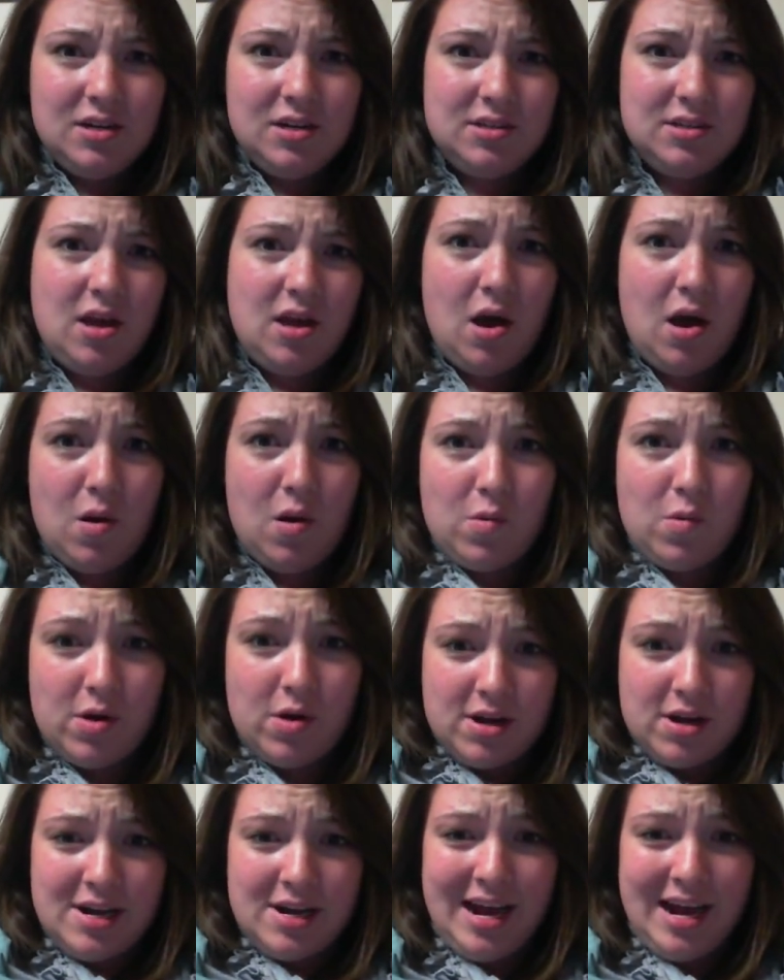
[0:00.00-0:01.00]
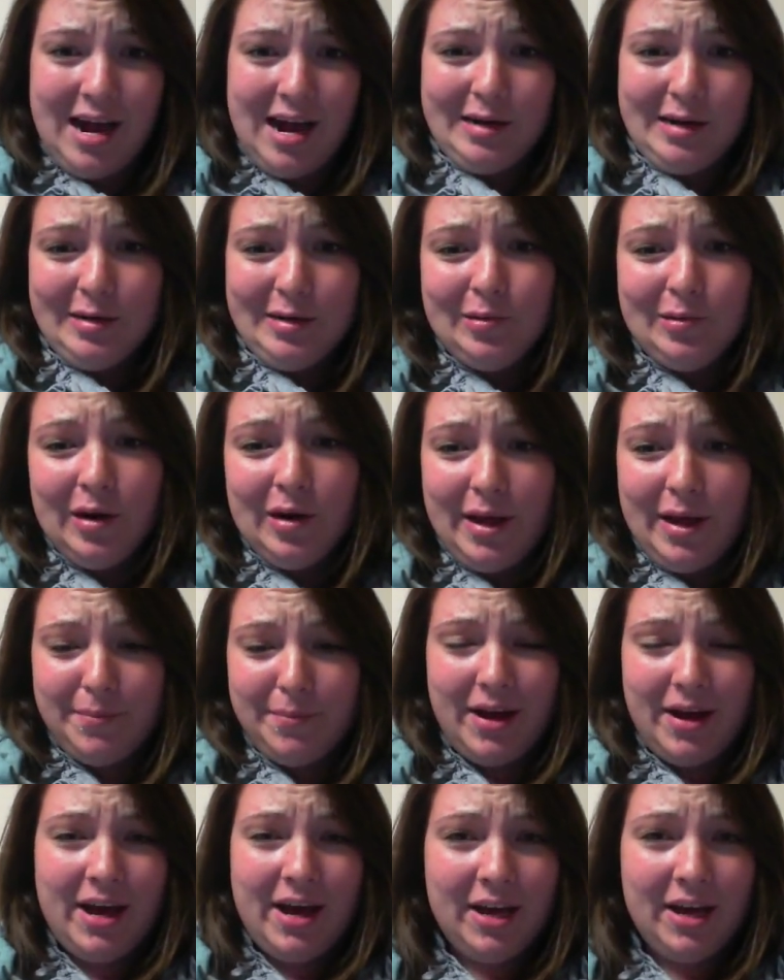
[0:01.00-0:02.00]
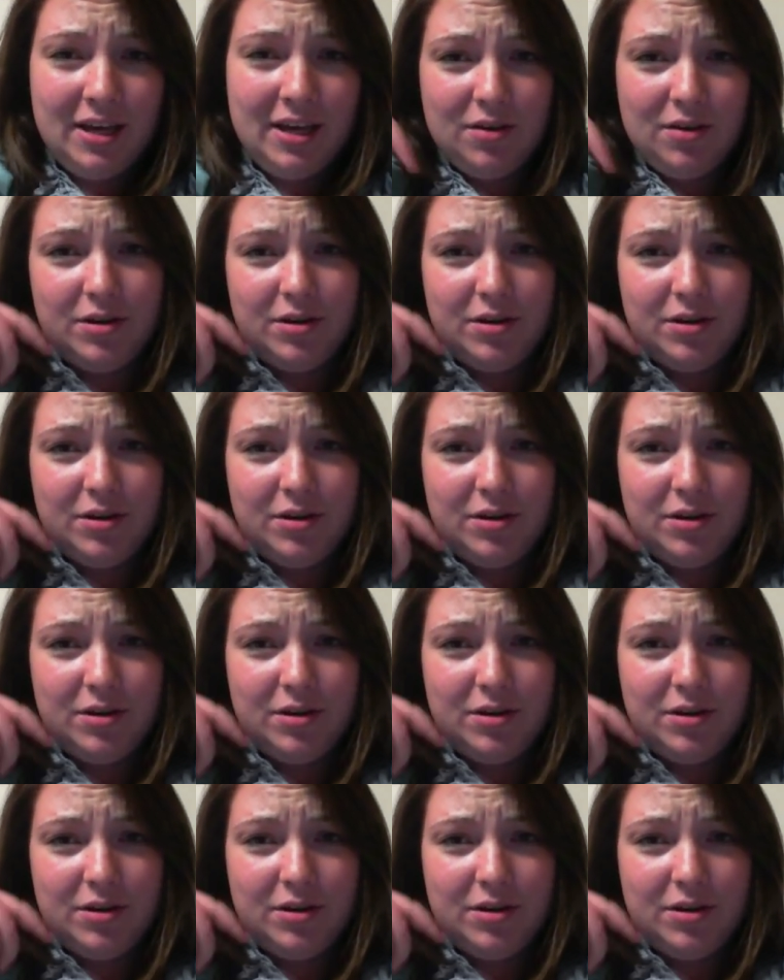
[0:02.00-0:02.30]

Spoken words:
So, how am I